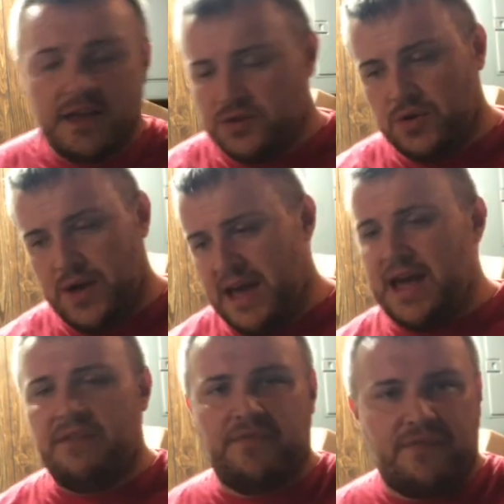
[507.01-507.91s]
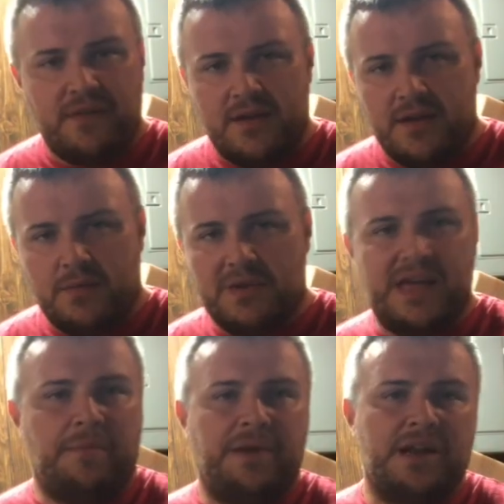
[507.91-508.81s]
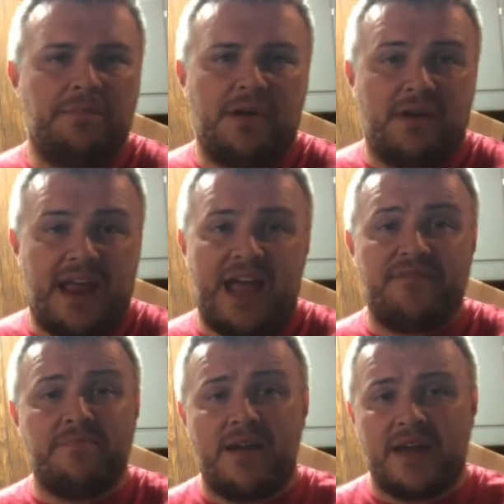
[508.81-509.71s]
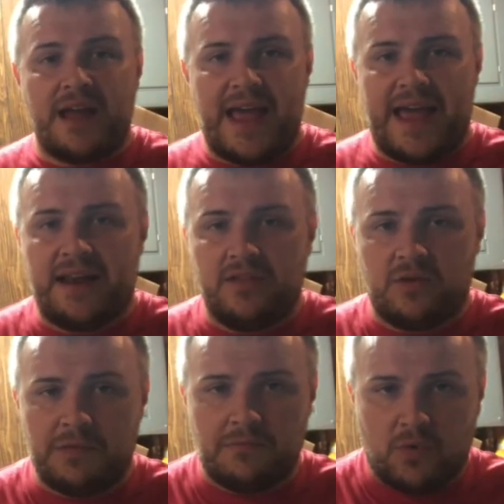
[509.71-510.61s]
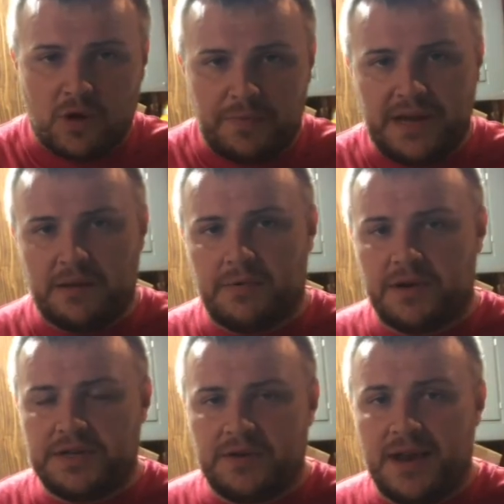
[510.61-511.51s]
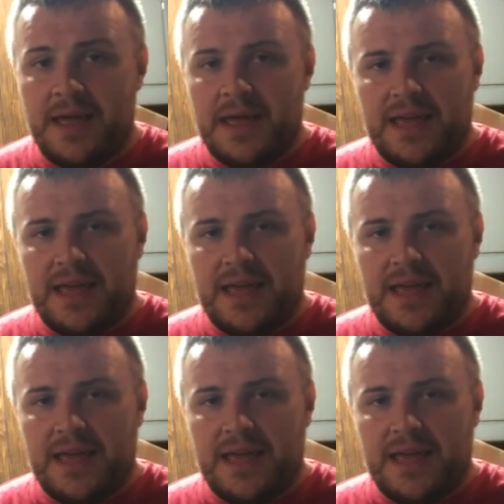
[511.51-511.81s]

Do half without peanut butter and half I'm probably gonna add a little bit more peanut butter to it,